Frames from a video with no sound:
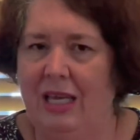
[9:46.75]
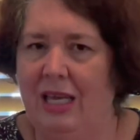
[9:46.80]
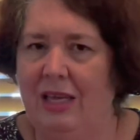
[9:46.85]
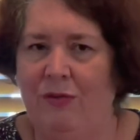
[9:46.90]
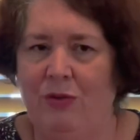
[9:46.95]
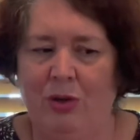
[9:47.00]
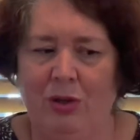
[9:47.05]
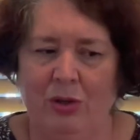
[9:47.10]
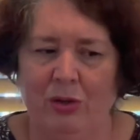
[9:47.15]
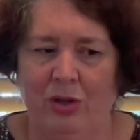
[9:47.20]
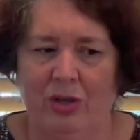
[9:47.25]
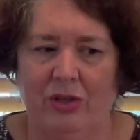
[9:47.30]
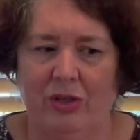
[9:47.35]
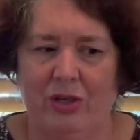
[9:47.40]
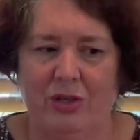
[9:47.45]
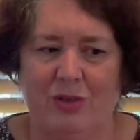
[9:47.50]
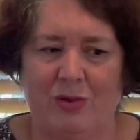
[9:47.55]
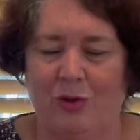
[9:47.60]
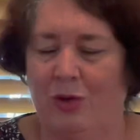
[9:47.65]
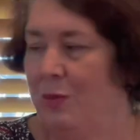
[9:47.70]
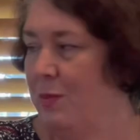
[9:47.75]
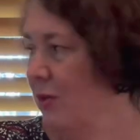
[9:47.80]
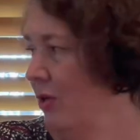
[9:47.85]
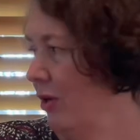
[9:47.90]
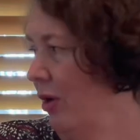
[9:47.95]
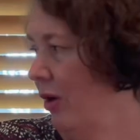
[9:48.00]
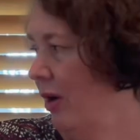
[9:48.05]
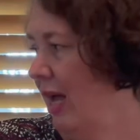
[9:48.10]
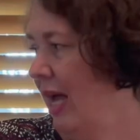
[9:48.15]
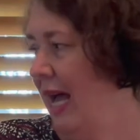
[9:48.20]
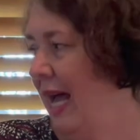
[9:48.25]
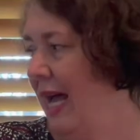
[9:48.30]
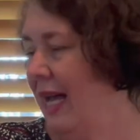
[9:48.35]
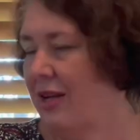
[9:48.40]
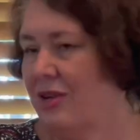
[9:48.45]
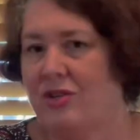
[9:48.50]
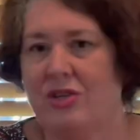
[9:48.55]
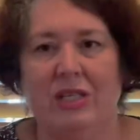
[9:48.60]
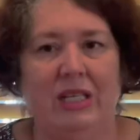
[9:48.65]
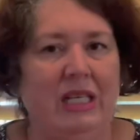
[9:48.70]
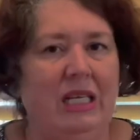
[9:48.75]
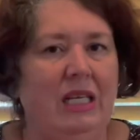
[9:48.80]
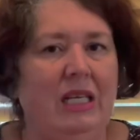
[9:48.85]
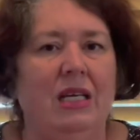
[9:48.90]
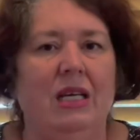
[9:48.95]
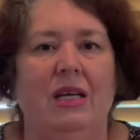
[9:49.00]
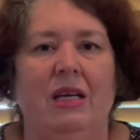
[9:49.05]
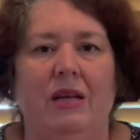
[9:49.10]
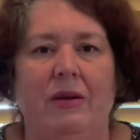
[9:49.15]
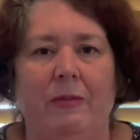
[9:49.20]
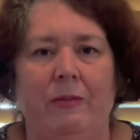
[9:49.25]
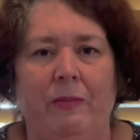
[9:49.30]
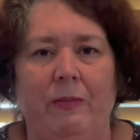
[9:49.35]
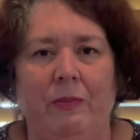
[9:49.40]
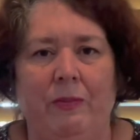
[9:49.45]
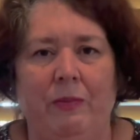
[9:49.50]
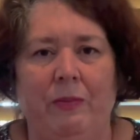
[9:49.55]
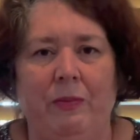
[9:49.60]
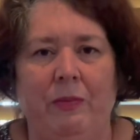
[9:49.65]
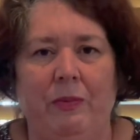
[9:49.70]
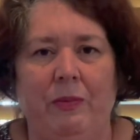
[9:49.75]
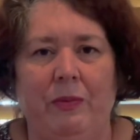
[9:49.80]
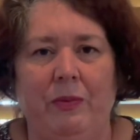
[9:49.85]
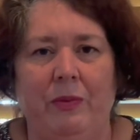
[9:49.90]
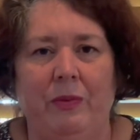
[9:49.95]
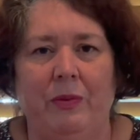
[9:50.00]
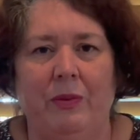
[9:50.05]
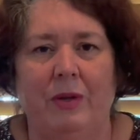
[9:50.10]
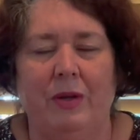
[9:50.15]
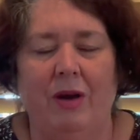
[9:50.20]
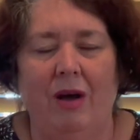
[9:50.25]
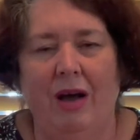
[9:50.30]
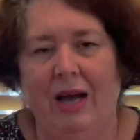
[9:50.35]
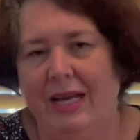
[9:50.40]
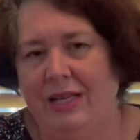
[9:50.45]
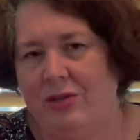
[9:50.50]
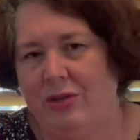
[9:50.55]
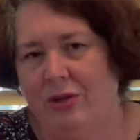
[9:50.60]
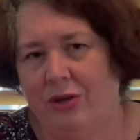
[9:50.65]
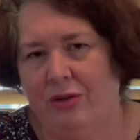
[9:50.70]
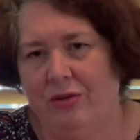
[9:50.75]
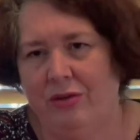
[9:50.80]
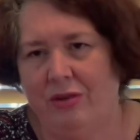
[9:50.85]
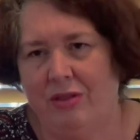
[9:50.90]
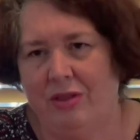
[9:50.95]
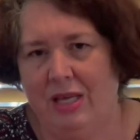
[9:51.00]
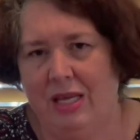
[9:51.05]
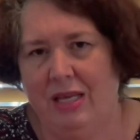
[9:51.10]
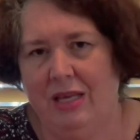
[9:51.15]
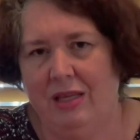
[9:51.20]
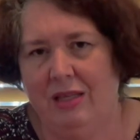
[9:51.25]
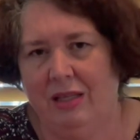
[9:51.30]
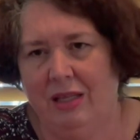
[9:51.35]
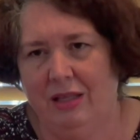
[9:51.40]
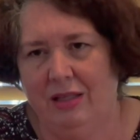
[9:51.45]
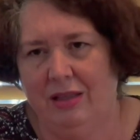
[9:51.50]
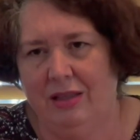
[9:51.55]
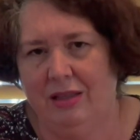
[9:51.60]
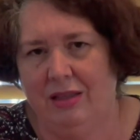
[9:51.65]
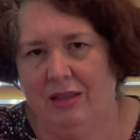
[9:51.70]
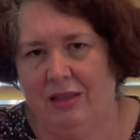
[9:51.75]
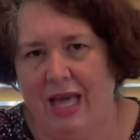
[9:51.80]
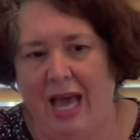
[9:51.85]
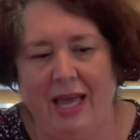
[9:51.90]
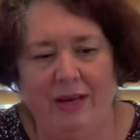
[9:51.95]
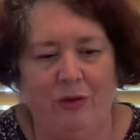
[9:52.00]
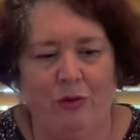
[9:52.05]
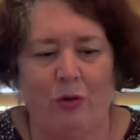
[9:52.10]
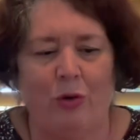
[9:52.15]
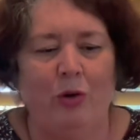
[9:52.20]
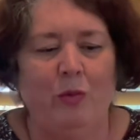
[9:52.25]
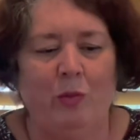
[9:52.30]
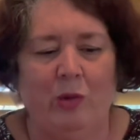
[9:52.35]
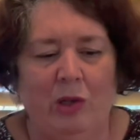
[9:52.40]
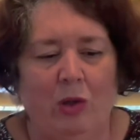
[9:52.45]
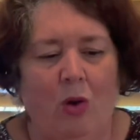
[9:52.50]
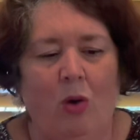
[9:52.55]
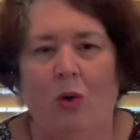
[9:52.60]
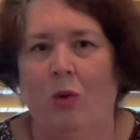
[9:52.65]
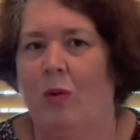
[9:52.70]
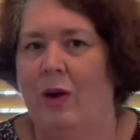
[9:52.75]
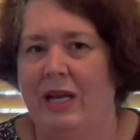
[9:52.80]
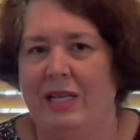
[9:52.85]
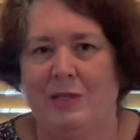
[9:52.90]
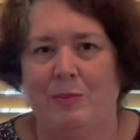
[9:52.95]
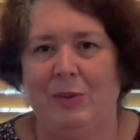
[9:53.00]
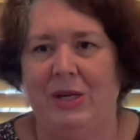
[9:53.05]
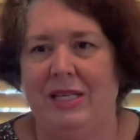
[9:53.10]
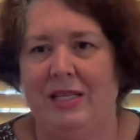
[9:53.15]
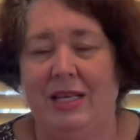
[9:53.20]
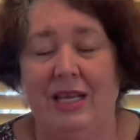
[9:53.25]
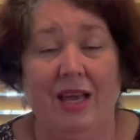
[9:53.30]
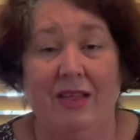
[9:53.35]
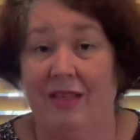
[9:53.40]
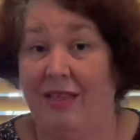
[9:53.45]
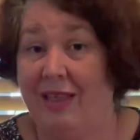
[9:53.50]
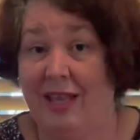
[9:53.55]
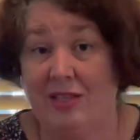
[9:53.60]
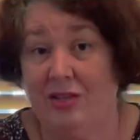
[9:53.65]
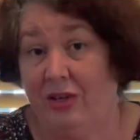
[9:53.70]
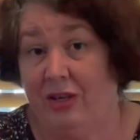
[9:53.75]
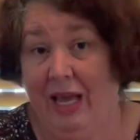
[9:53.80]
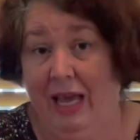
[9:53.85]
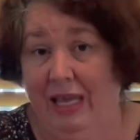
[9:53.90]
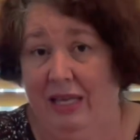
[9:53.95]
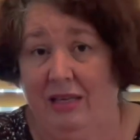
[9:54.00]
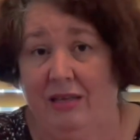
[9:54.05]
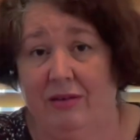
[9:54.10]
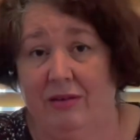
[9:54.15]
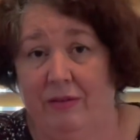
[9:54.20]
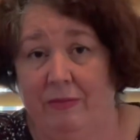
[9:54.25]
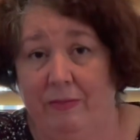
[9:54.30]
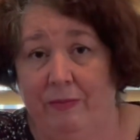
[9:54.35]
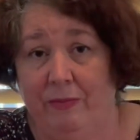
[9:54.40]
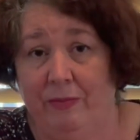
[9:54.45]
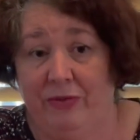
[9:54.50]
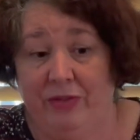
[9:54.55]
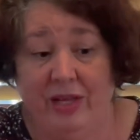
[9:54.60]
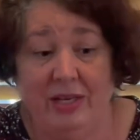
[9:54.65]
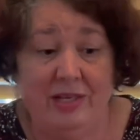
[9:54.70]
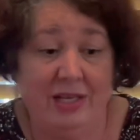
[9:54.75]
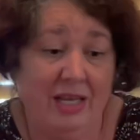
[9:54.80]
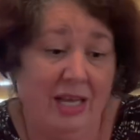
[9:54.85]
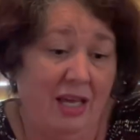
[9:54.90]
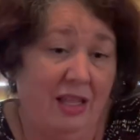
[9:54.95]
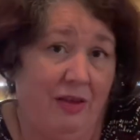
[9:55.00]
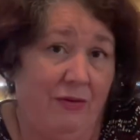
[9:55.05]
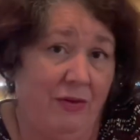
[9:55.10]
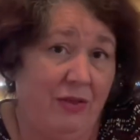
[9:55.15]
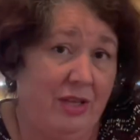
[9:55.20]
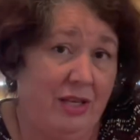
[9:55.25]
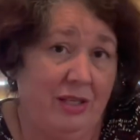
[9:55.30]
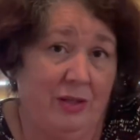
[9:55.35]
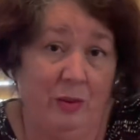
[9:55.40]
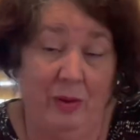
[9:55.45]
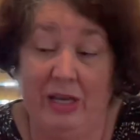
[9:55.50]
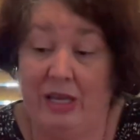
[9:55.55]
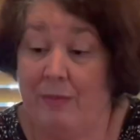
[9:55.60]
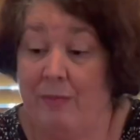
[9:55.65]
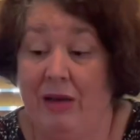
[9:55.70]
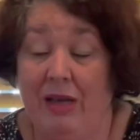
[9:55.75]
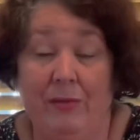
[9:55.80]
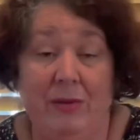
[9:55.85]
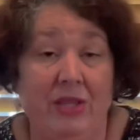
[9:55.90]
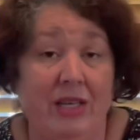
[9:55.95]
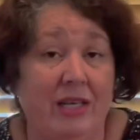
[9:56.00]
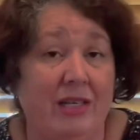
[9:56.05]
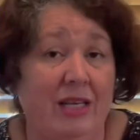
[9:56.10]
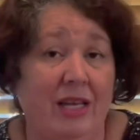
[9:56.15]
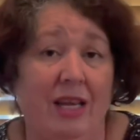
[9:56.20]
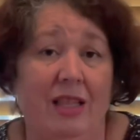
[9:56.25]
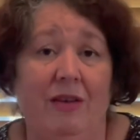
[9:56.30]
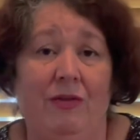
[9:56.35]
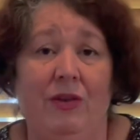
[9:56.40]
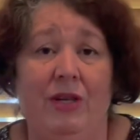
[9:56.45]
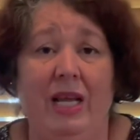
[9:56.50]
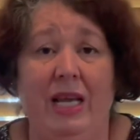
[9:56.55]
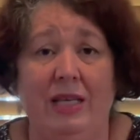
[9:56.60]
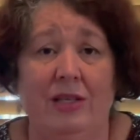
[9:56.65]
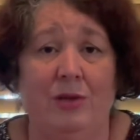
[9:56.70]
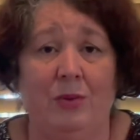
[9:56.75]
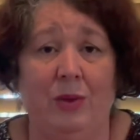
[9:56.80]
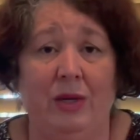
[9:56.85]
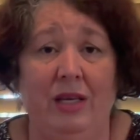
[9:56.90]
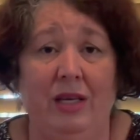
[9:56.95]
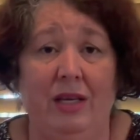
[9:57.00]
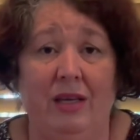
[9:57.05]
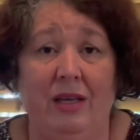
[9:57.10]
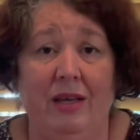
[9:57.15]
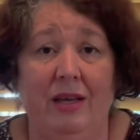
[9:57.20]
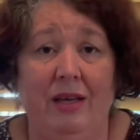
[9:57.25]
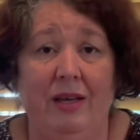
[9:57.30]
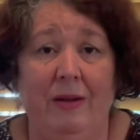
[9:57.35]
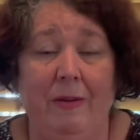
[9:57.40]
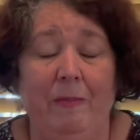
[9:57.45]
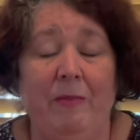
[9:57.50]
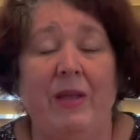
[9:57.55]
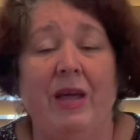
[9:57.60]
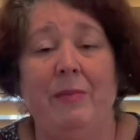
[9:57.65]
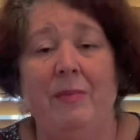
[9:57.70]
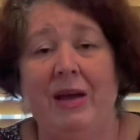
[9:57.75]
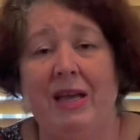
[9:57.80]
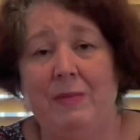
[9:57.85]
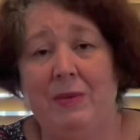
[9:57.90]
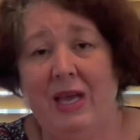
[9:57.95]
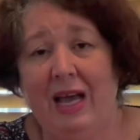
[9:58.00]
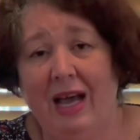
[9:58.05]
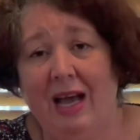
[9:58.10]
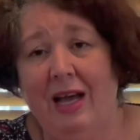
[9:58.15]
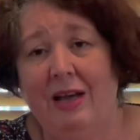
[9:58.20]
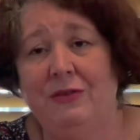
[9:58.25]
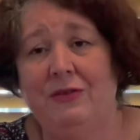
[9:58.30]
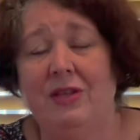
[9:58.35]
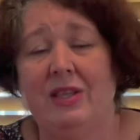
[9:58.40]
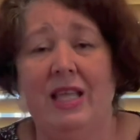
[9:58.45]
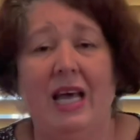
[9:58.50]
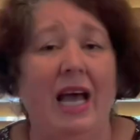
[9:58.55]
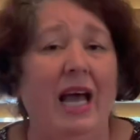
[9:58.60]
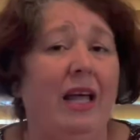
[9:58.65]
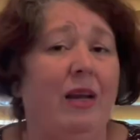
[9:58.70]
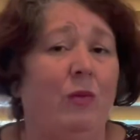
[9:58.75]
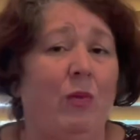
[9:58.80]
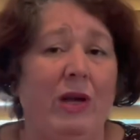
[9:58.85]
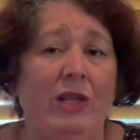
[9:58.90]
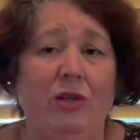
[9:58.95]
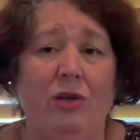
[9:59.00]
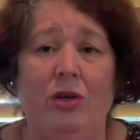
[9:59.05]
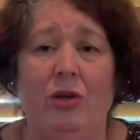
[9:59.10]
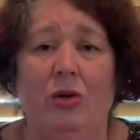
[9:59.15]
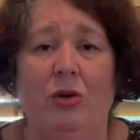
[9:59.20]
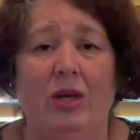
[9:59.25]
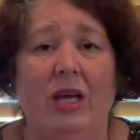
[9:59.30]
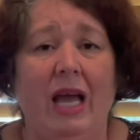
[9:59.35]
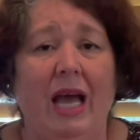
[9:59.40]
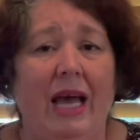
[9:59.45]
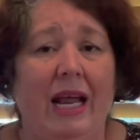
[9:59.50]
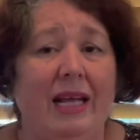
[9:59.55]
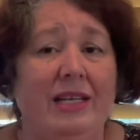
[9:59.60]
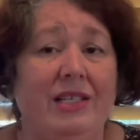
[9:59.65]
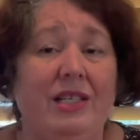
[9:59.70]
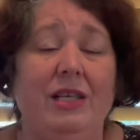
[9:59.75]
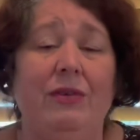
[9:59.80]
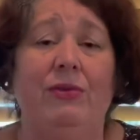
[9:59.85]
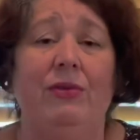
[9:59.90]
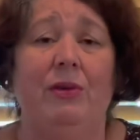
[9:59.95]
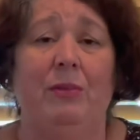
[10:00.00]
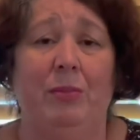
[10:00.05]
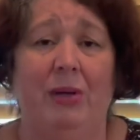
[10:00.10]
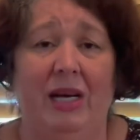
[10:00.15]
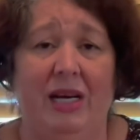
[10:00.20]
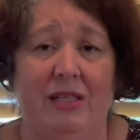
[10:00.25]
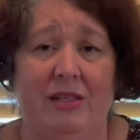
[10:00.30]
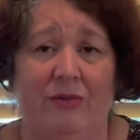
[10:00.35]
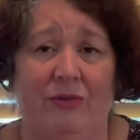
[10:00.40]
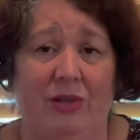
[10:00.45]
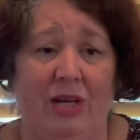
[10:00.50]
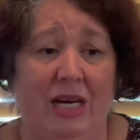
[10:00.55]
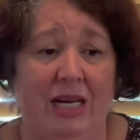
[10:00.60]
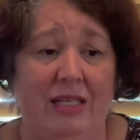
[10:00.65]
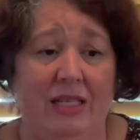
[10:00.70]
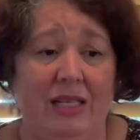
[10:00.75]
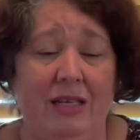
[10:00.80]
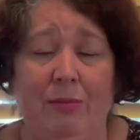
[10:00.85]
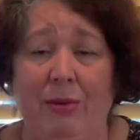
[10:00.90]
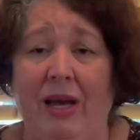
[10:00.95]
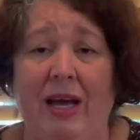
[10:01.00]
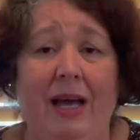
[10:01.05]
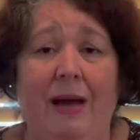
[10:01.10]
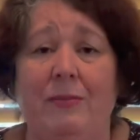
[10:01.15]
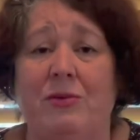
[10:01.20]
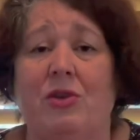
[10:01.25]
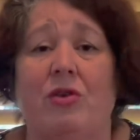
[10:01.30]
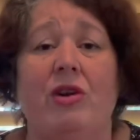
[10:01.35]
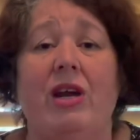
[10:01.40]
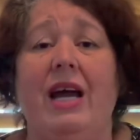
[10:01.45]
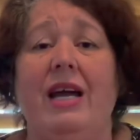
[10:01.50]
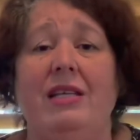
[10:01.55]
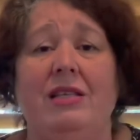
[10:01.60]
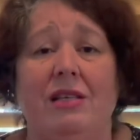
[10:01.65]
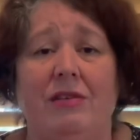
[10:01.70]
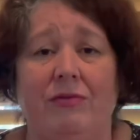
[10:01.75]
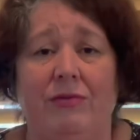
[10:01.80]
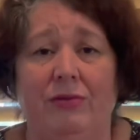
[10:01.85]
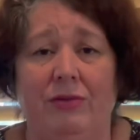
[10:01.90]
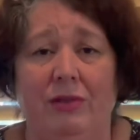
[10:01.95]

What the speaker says: if you look at those groups and go, actually, I don't think that group will always be together, that's okay. They're together for this week, maybe they're together for next week. And maybe after that, when you look at a different part of writing, perhaps creative